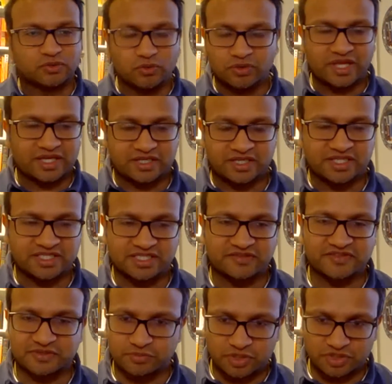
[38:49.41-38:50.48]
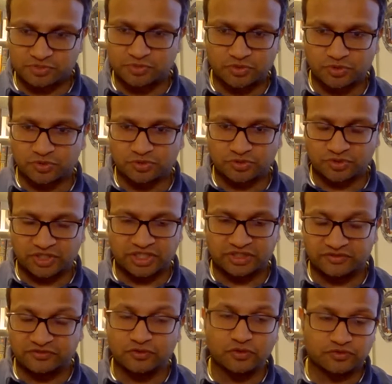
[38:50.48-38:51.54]
All that kind of stuff is much more in
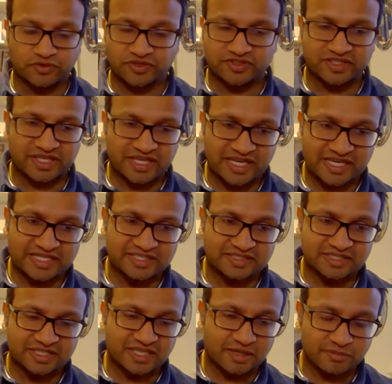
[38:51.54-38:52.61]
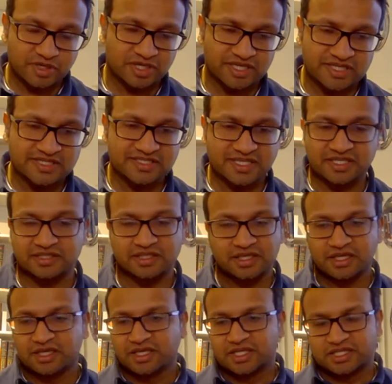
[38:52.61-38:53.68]
the forefront of their head and their minds than
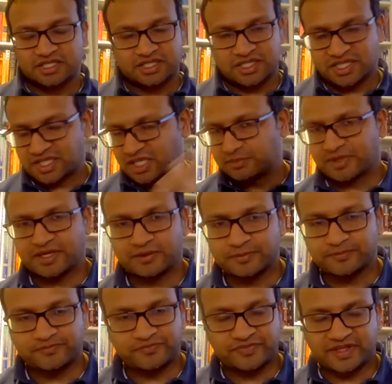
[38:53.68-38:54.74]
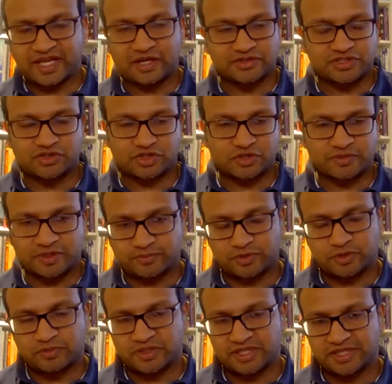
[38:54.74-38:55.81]
thinking about how to document
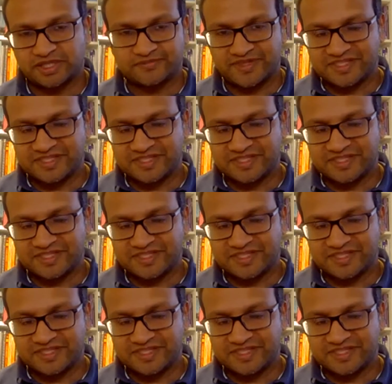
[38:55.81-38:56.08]
properly.